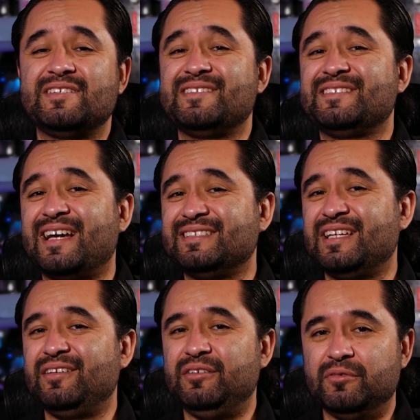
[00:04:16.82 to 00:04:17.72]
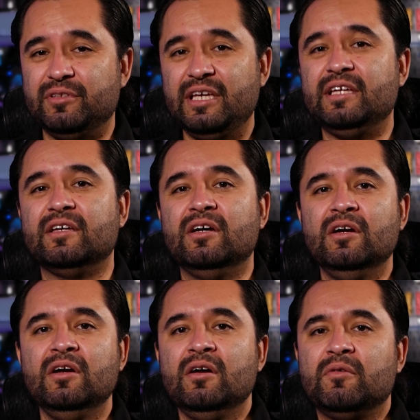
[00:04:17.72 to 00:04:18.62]
to the size that you need,
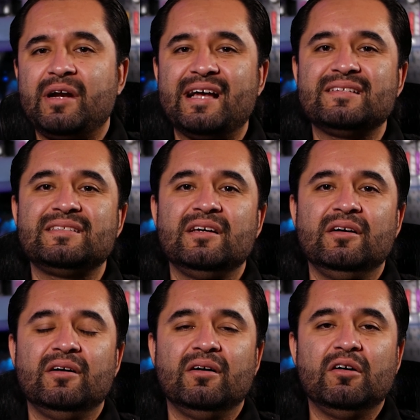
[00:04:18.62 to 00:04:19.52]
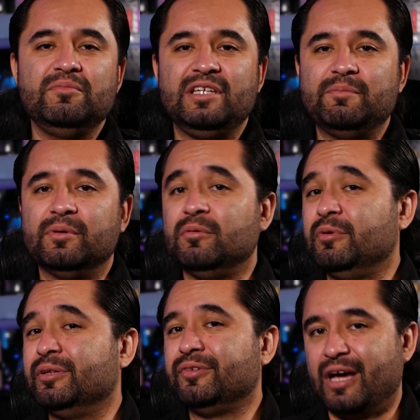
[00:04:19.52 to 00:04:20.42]
whereas Home Depot
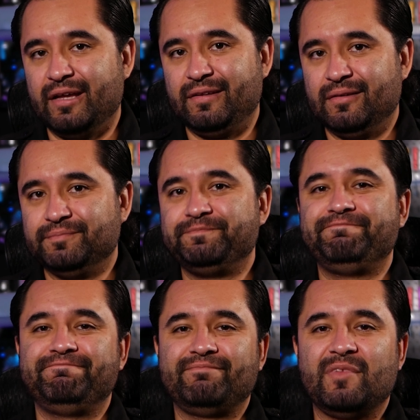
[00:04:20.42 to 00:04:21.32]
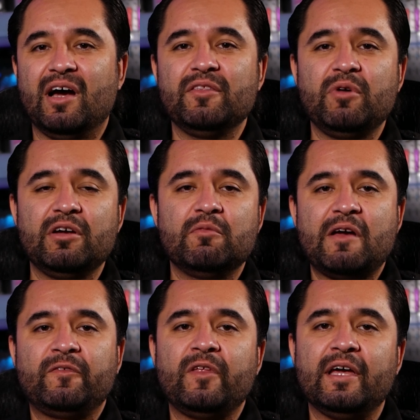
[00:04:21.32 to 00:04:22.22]
will not. On the way home
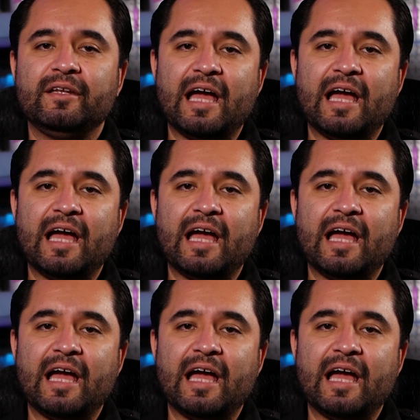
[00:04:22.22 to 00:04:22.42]
after that,